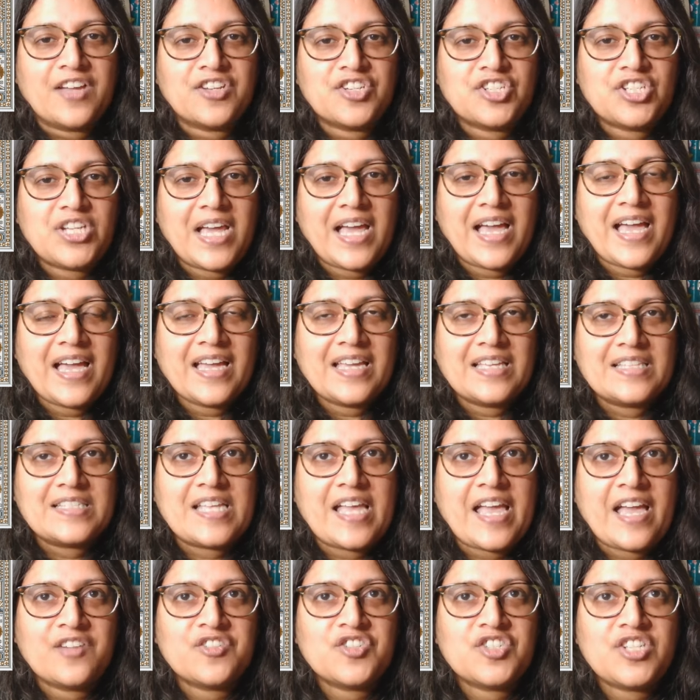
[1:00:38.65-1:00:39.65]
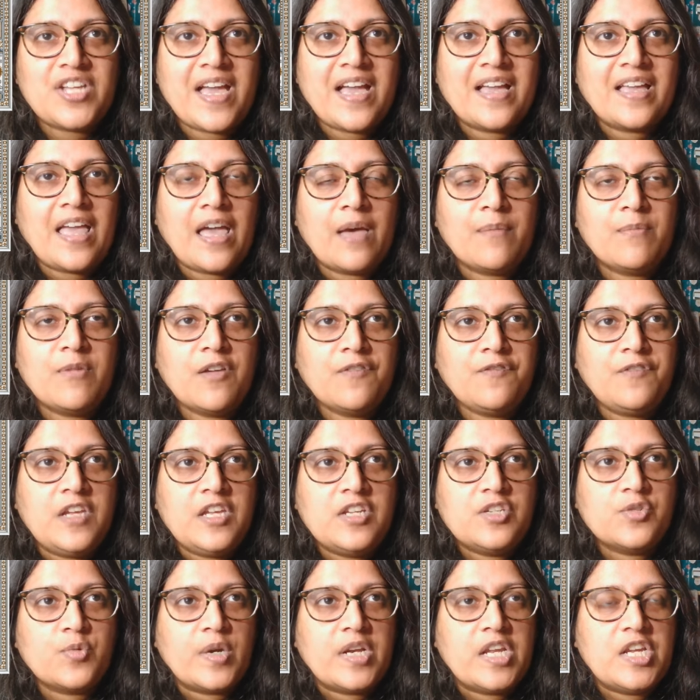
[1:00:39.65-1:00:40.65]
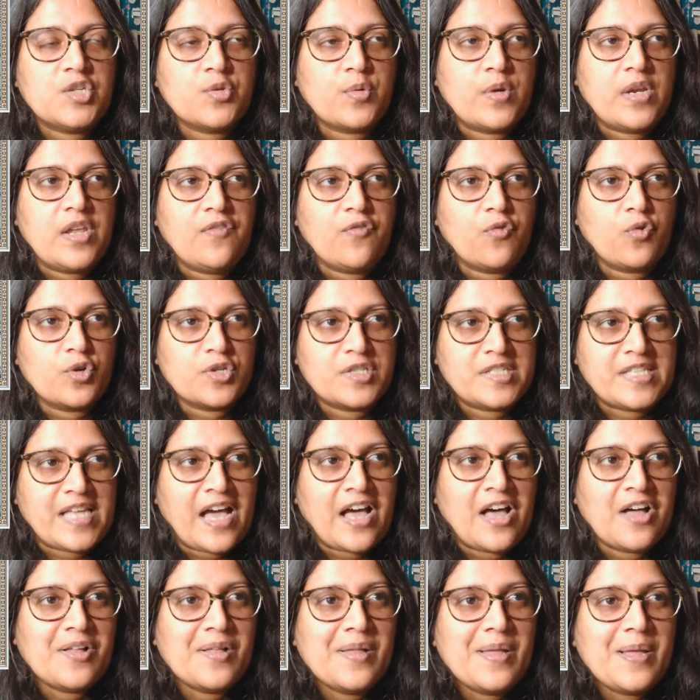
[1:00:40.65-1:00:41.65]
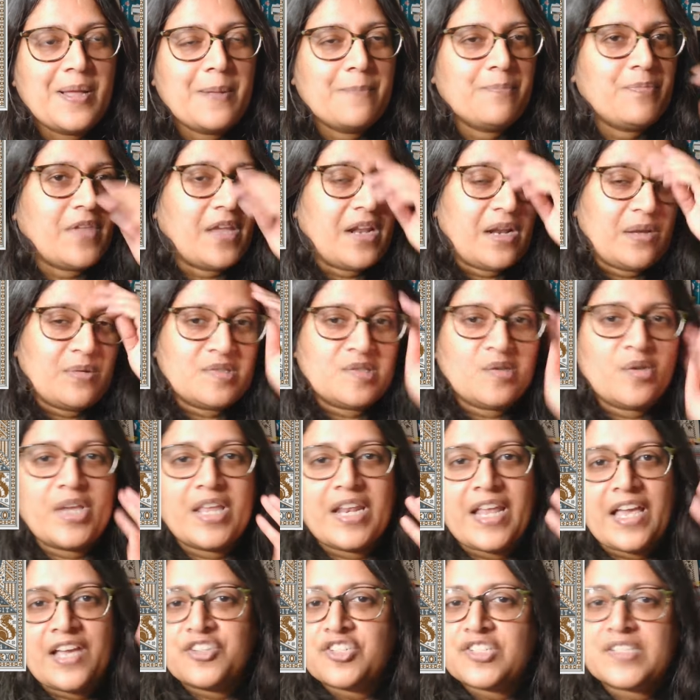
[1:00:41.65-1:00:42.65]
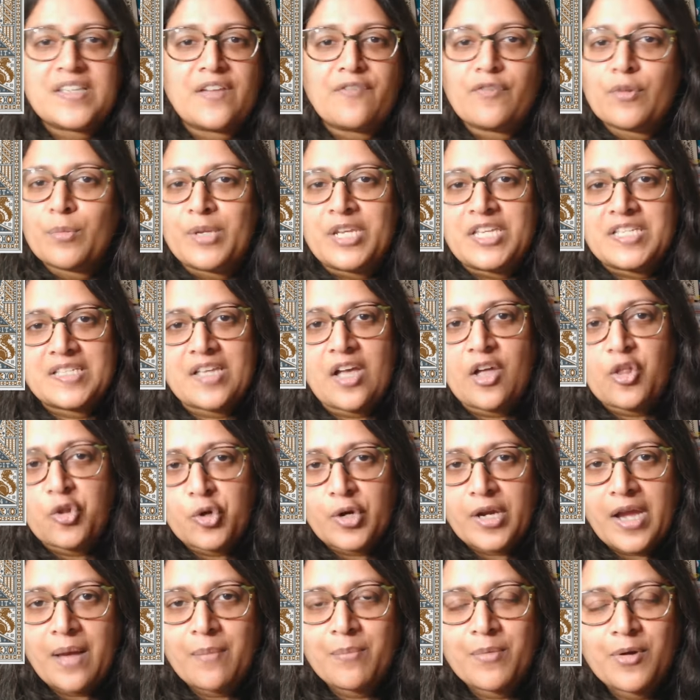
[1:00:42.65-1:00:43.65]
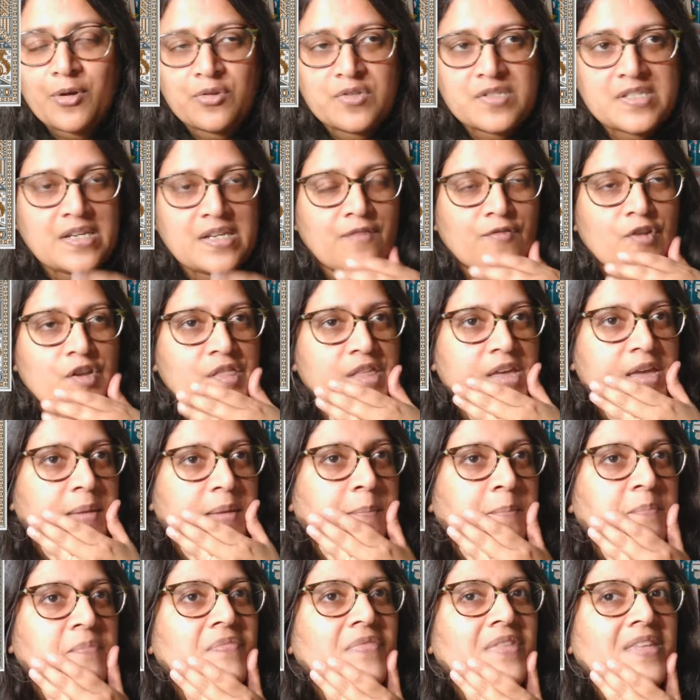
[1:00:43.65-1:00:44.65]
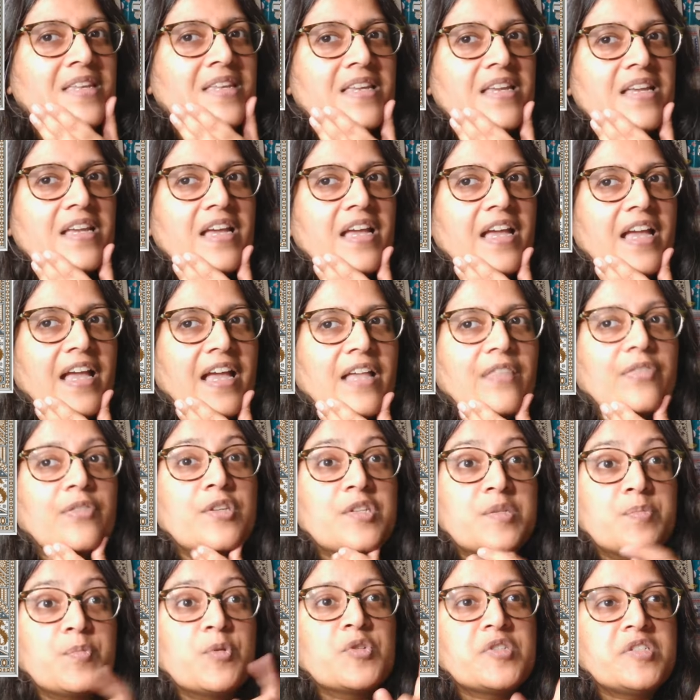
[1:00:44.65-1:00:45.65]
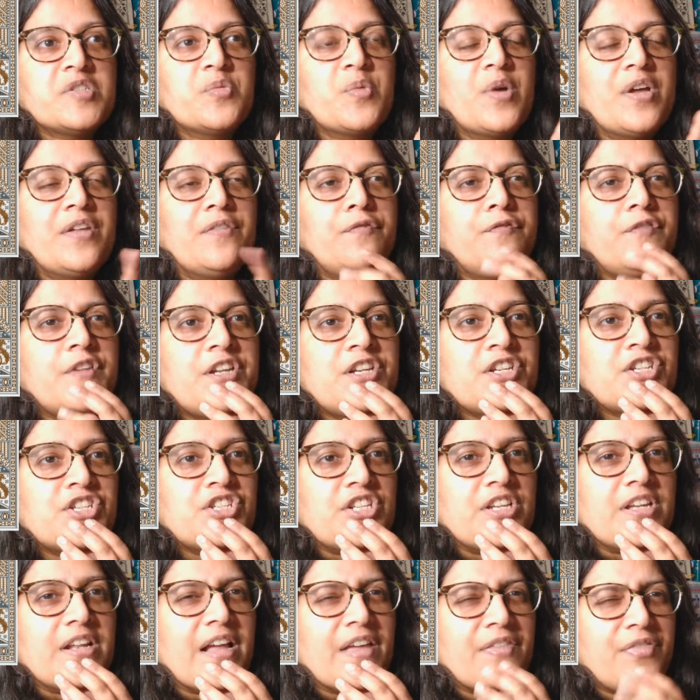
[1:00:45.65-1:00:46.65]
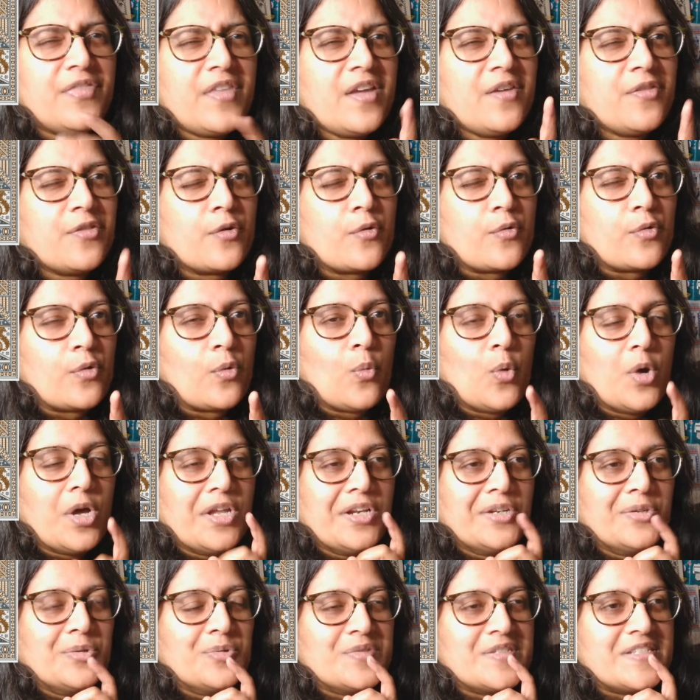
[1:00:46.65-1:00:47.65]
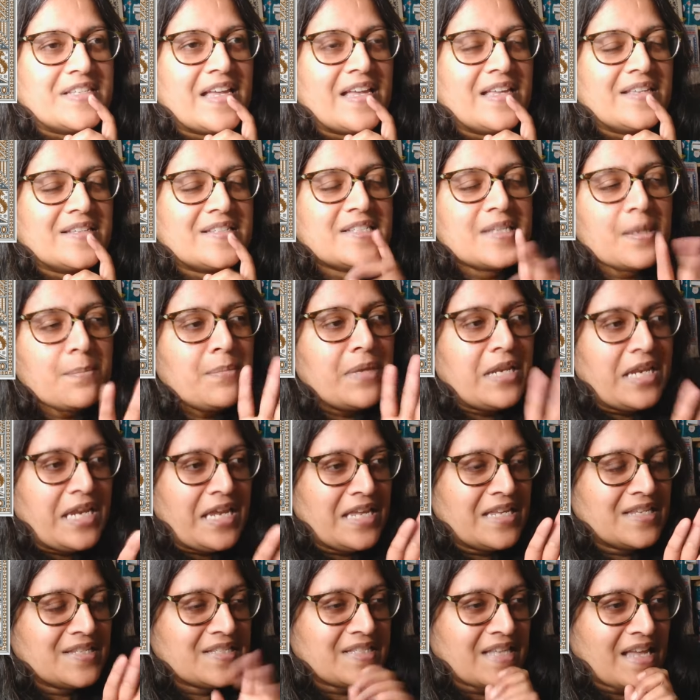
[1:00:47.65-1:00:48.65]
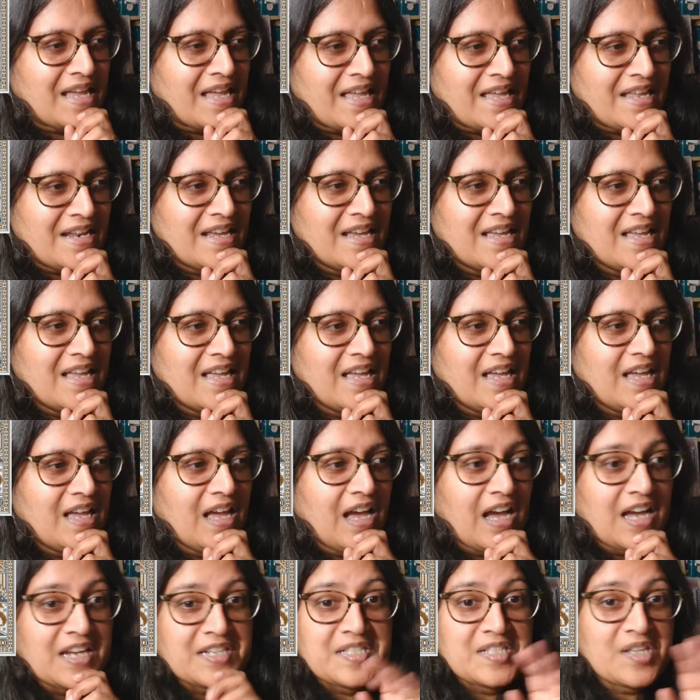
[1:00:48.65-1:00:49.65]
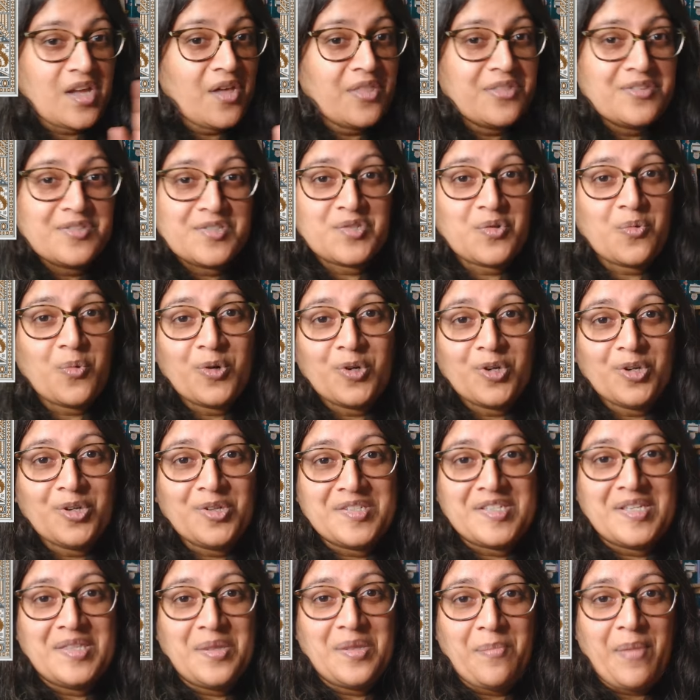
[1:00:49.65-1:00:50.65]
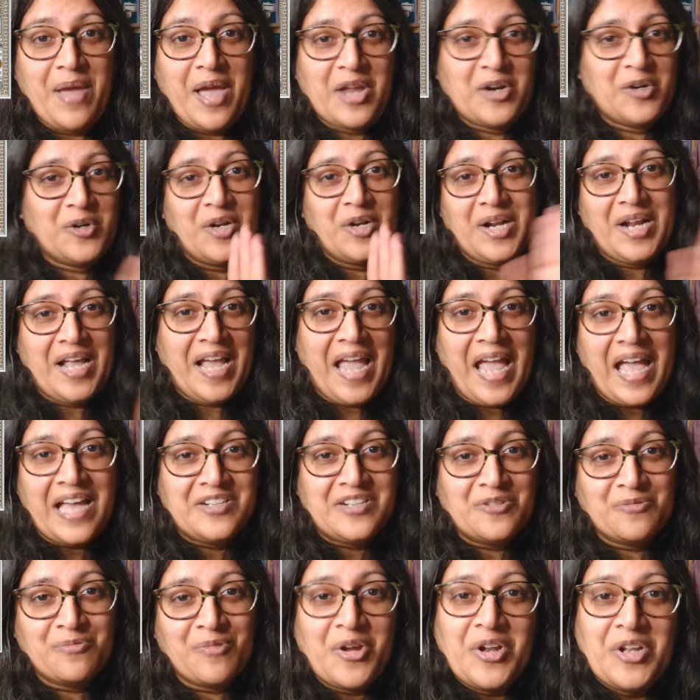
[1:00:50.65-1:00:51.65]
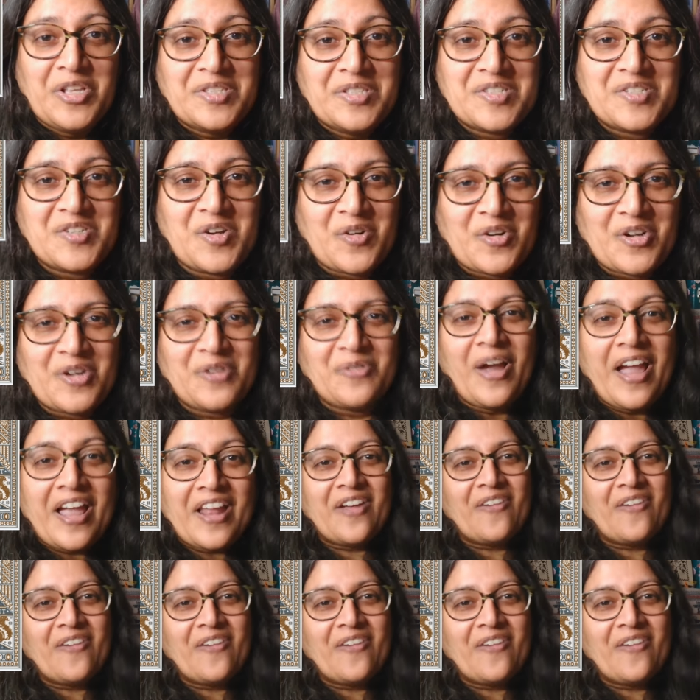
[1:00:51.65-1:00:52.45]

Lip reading: It's hashtag MFE 2024 sale. And I was looking at just everybody's color combos and everything. And this person who had finished it, I think they're the one who said, somebody said, I saw the squirrels in the pattern and I had to run and start it right away.